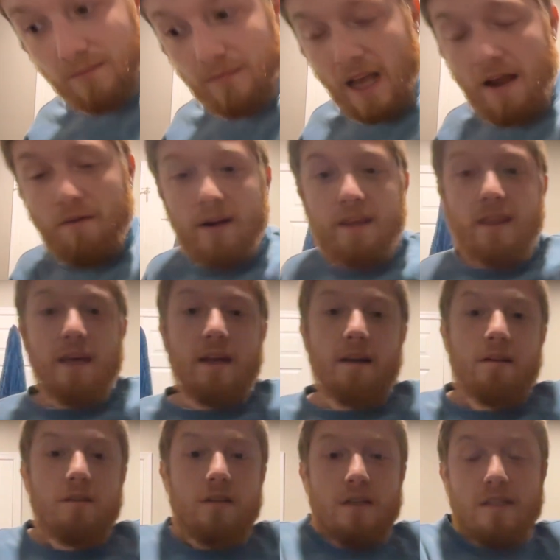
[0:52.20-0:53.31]

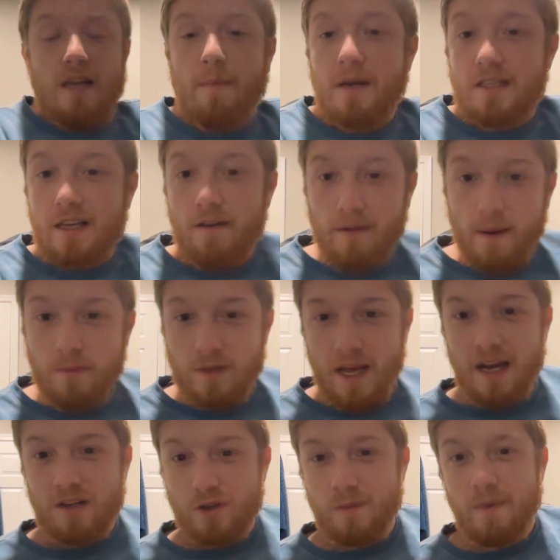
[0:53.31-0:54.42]
everything to set myself up to
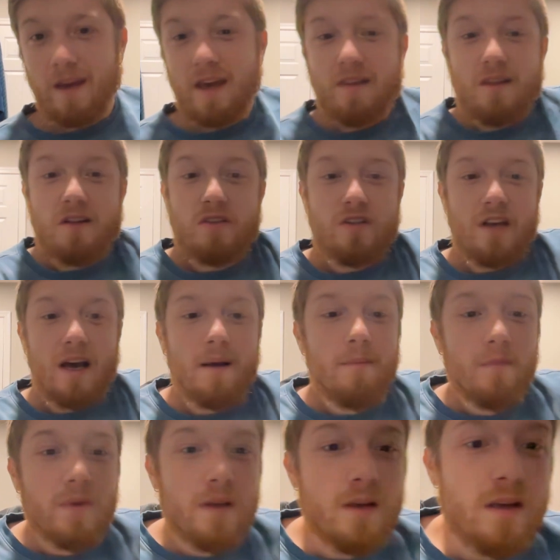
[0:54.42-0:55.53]
actually begin this job.
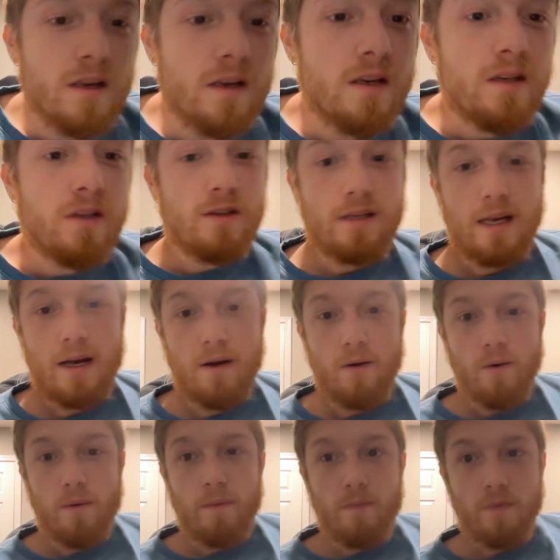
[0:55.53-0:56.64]

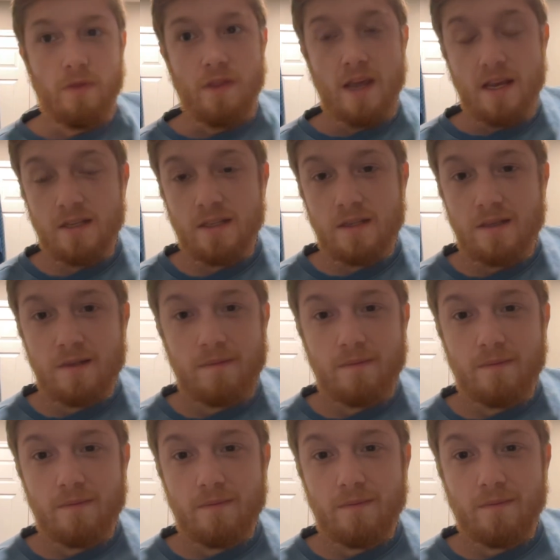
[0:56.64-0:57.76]
So this
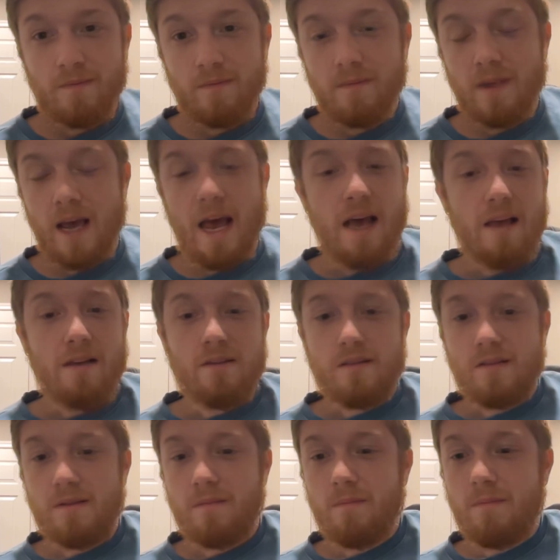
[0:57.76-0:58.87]

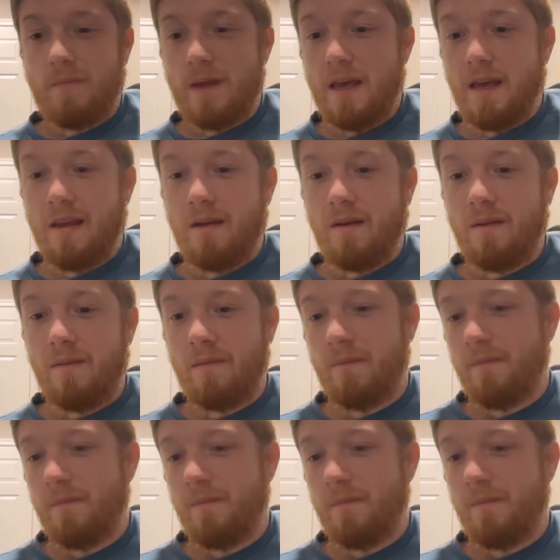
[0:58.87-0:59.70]
has been